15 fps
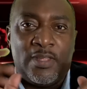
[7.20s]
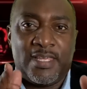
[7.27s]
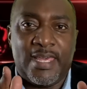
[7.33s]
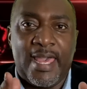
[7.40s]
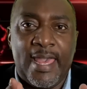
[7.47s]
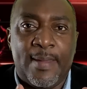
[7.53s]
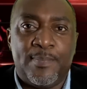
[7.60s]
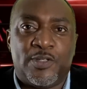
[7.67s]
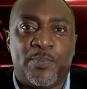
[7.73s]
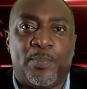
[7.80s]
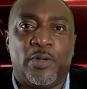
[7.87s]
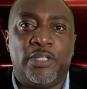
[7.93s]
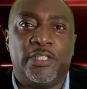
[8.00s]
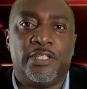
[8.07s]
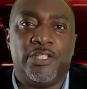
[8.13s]
Games
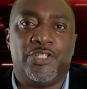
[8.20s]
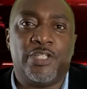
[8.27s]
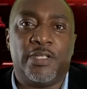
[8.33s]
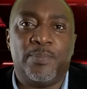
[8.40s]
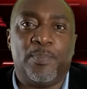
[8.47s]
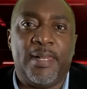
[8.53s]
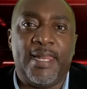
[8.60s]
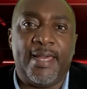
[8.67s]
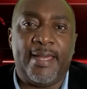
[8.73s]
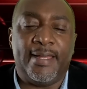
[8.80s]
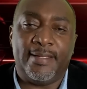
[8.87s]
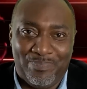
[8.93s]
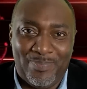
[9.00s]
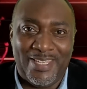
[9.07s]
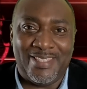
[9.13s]
politician
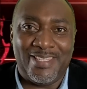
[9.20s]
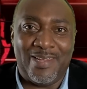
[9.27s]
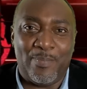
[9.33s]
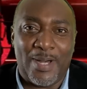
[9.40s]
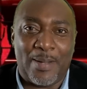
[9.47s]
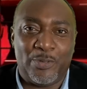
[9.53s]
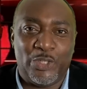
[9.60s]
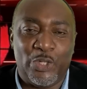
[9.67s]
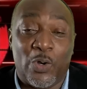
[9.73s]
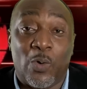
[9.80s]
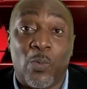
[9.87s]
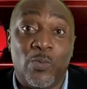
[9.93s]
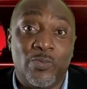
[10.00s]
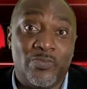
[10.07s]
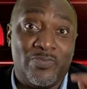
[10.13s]
play. Beat Them Up
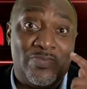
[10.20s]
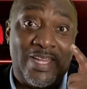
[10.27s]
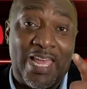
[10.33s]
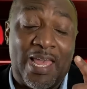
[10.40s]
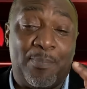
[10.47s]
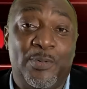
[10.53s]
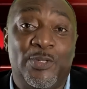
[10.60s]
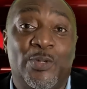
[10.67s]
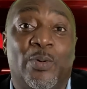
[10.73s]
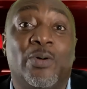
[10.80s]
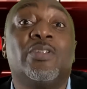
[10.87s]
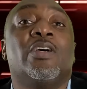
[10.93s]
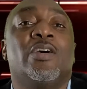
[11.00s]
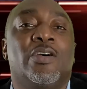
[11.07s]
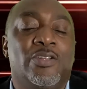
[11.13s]
Show,
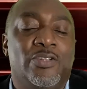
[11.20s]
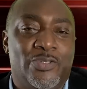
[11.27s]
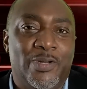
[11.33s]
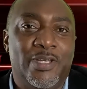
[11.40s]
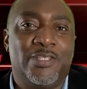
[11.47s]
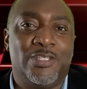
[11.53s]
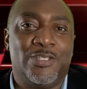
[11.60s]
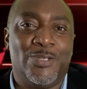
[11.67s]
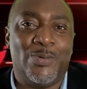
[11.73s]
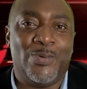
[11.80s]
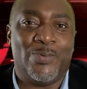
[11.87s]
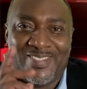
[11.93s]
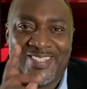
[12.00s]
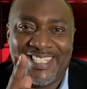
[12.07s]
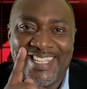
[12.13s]
episode
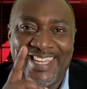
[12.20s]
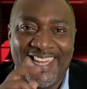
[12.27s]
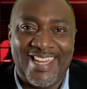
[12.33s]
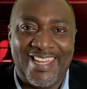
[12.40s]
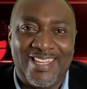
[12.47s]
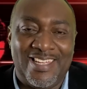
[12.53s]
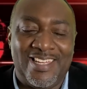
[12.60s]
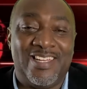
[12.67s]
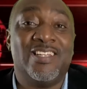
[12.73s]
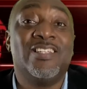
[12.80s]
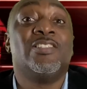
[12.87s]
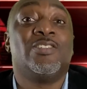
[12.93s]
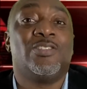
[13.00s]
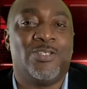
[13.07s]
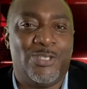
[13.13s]
22. Stay
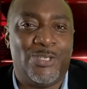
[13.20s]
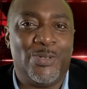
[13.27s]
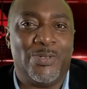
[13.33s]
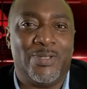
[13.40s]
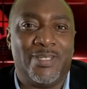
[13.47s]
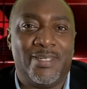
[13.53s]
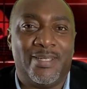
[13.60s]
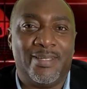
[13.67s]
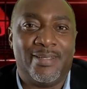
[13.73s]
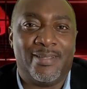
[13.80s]
tuned.